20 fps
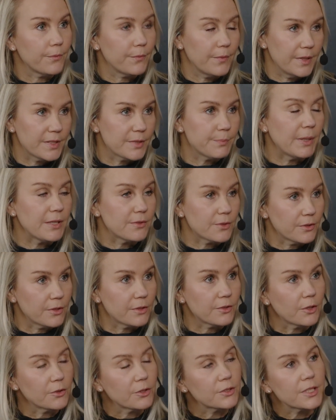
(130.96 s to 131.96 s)
it's based on a
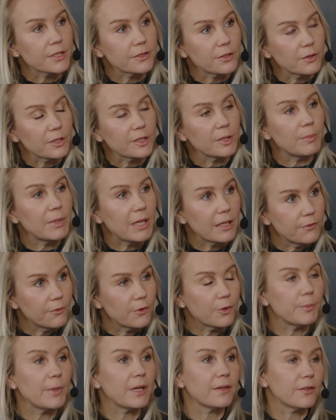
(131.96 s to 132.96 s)
nanotechnology
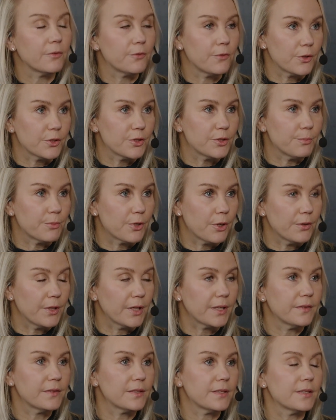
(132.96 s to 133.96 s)
platform, and the first
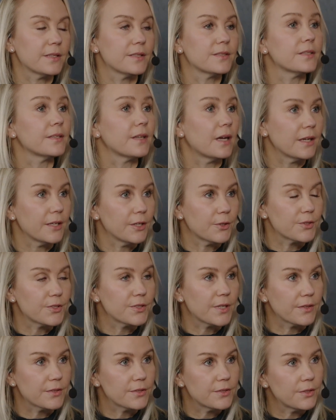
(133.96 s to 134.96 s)
product is an IR
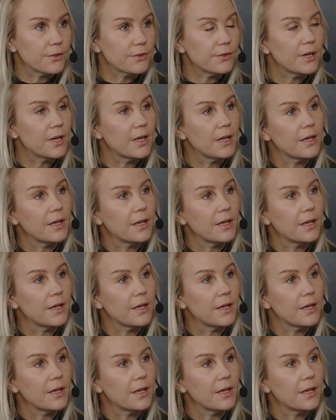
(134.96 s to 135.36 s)
sensor.